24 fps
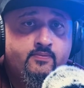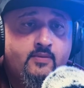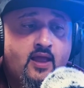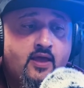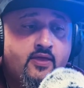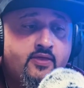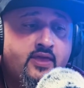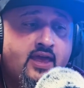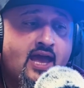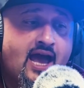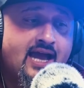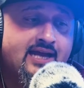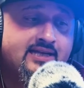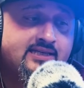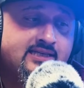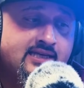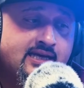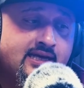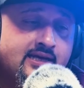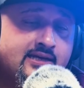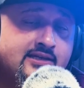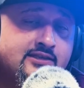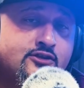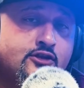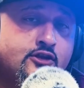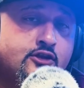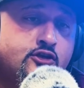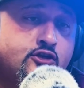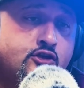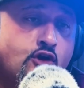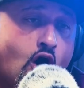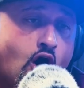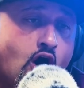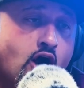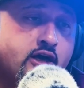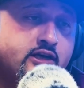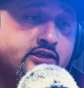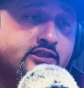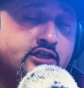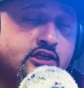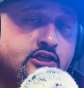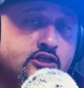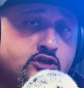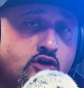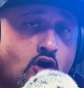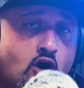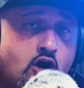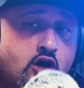The idea is the dog is in
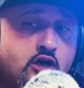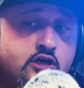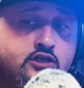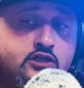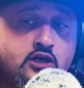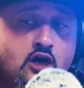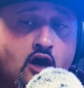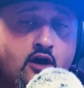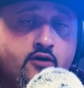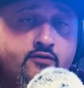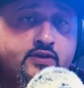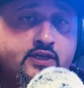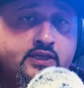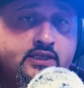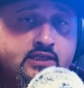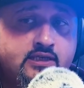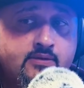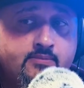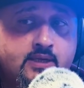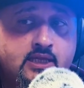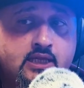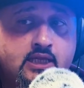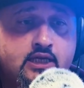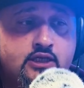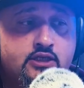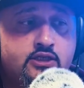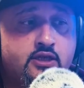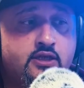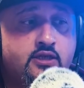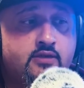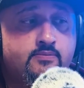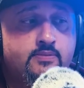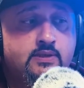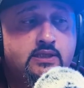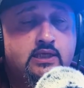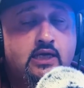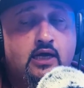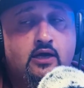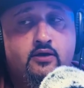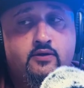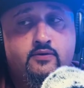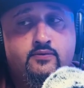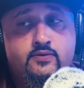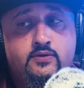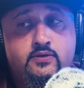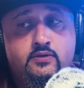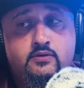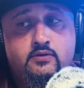charge of the stimulation
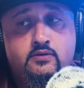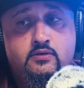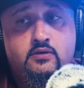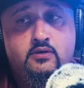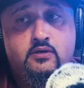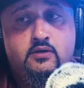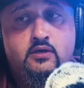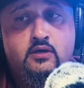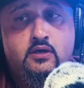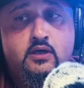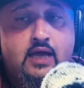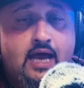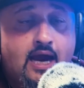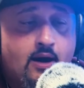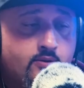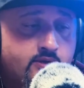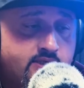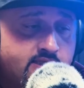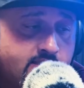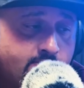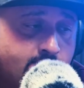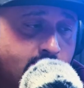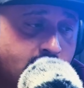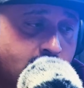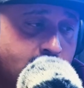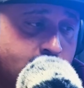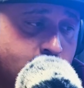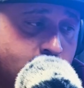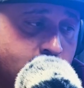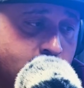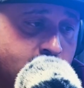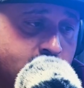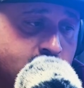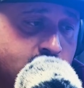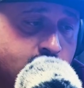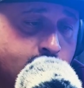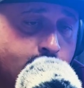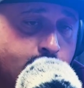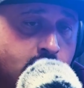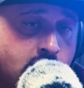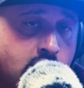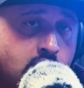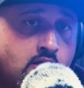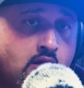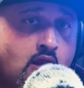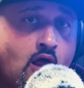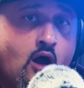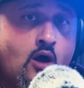themselves. Our stimulation needs to be
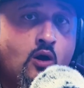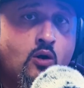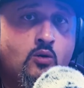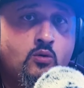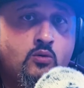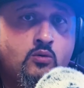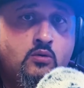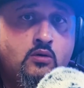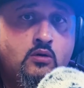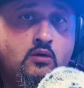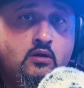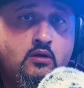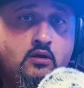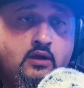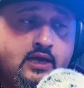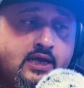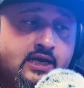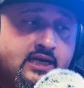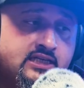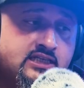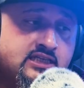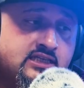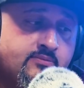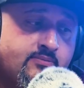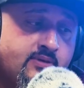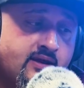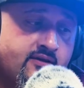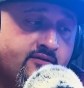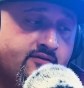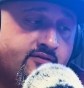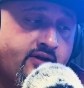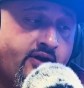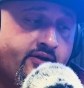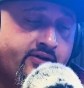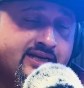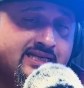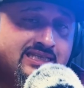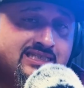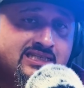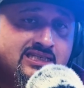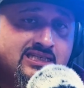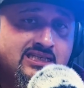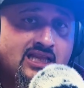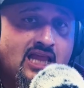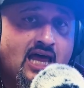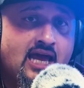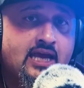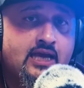low. It needs to be a very
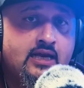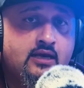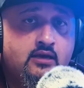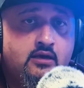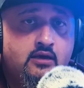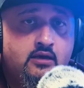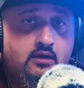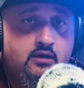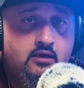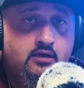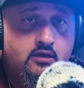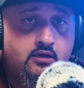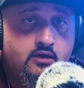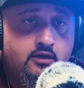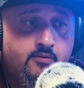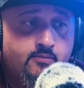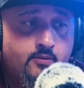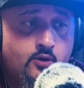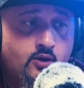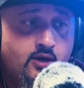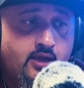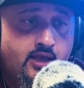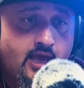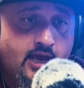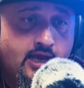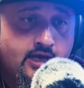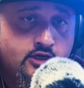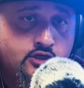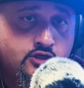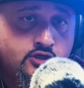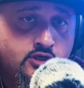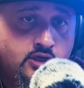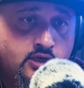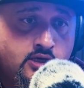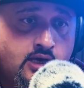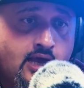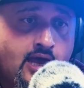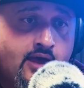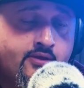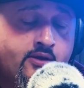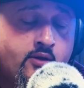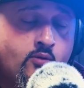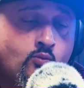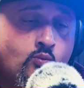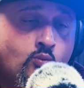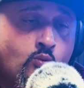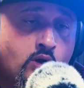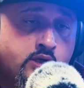slight communication. And
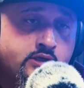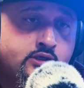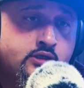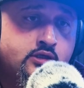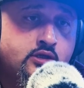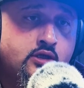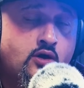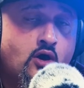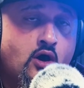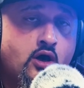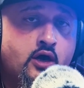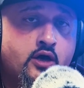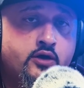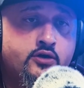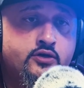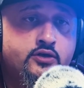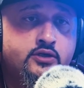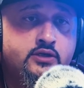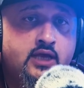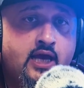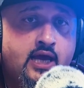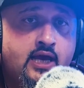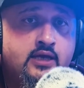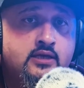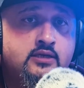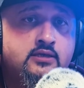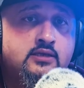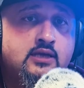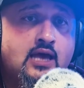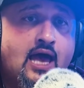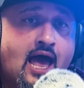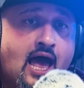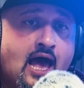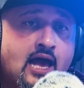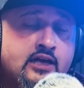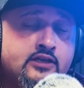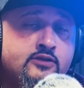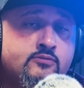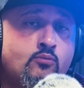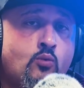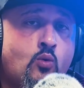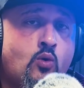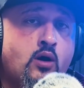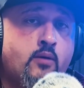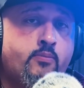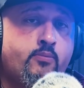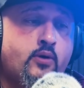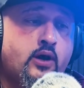then once the dog understands, as
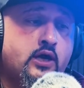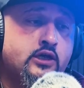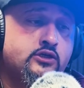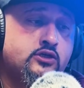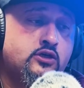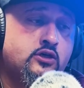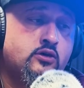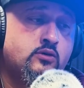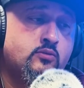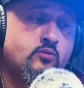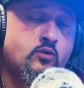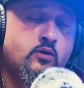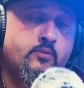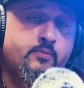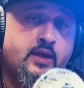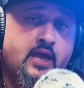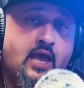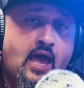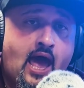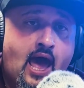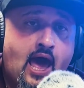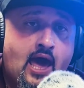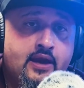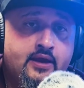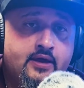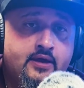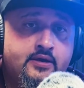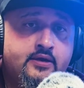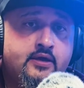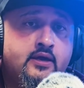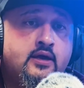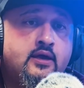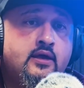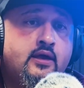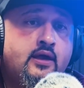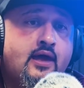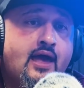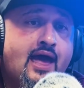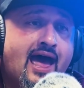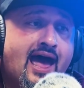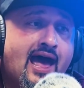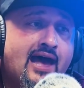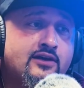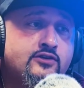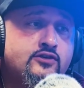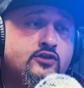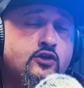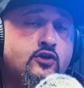more pressure will be added,
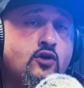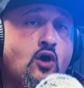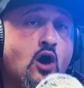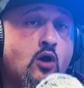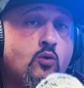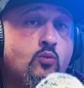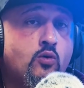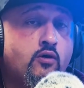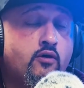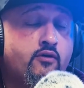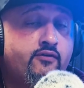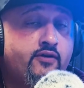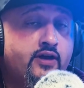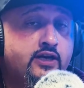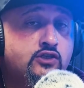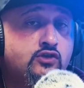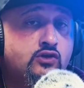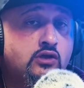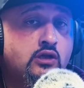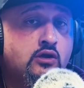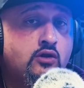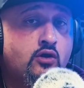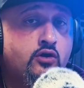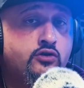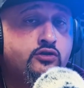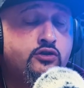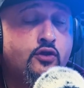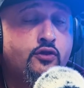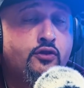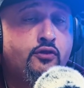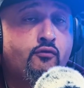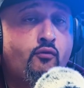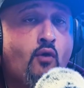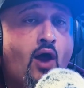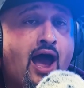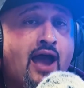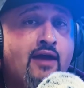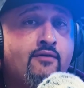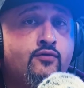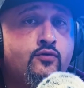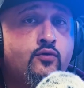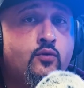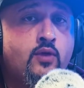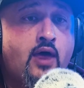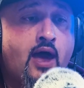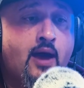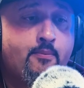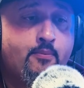as the dog will eventually learn to thrive
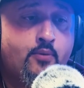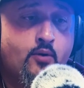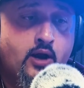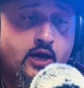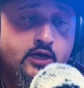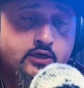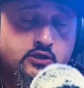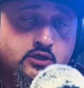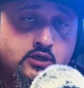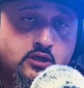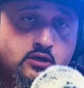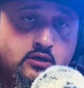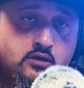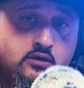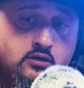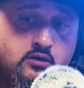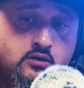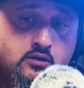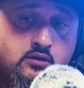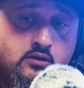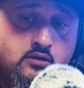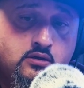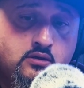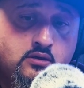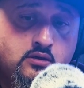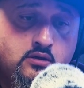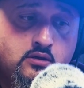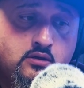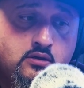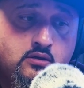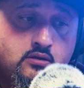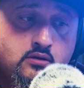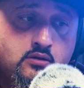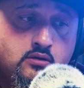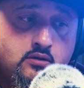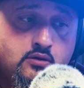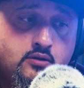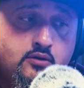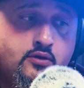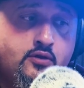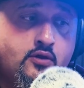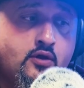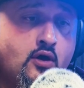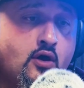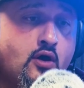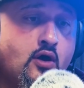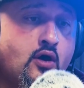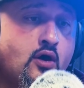through that pressure.
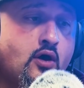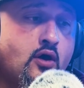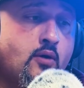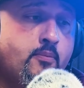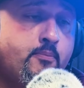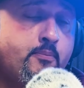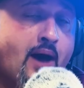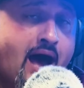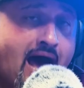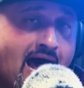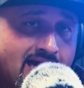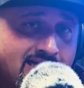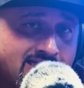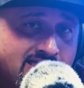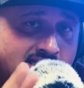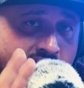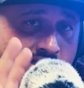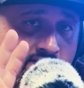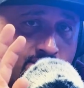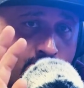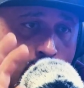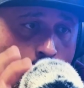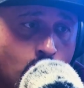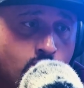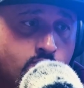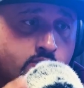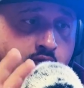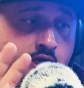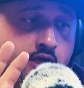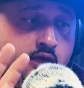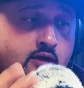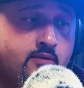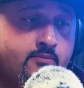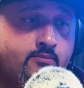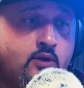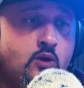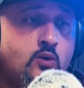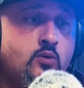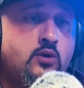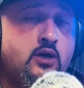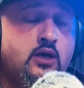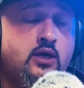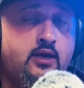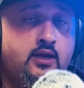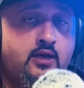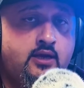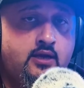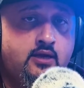The positive-only
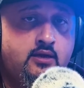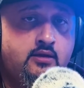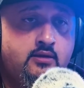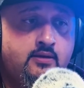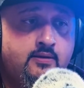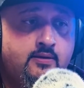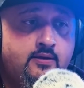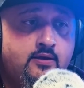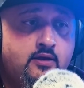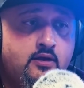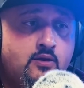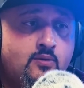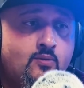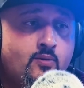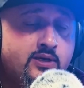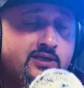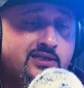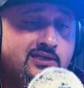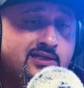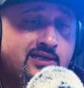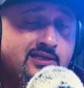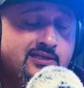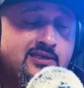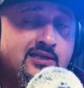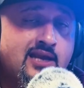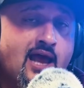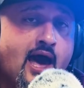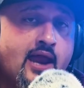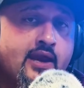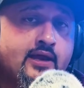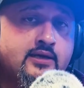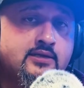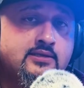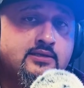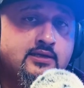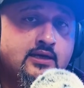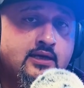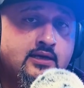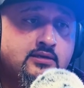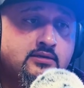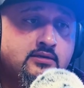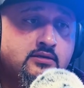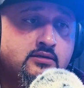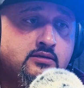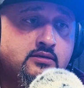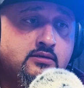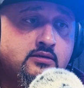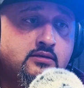community, which does not
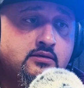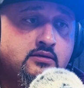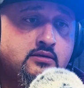exist.